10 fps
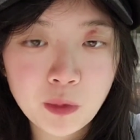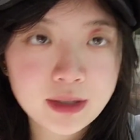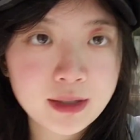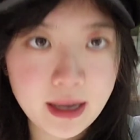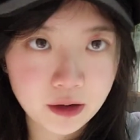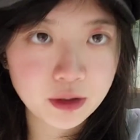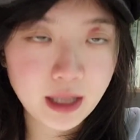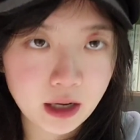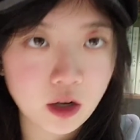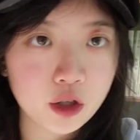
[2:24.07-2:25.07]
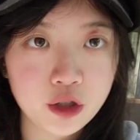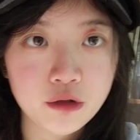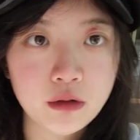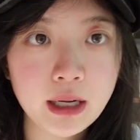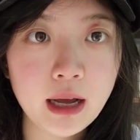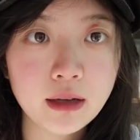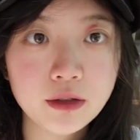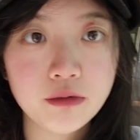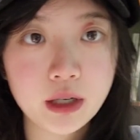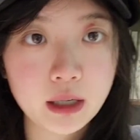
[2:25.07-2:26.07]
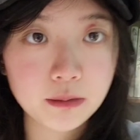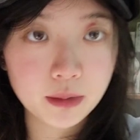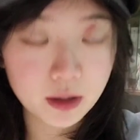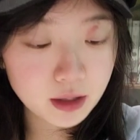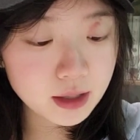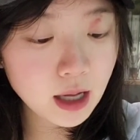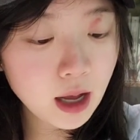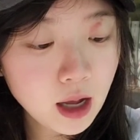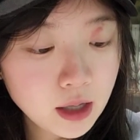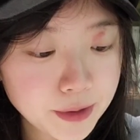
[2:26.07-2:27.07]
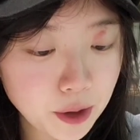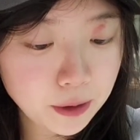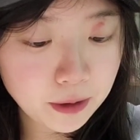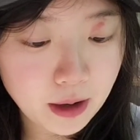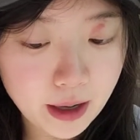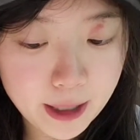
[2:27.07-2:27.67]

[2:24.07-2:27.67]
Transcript: skills like archery and reading books. So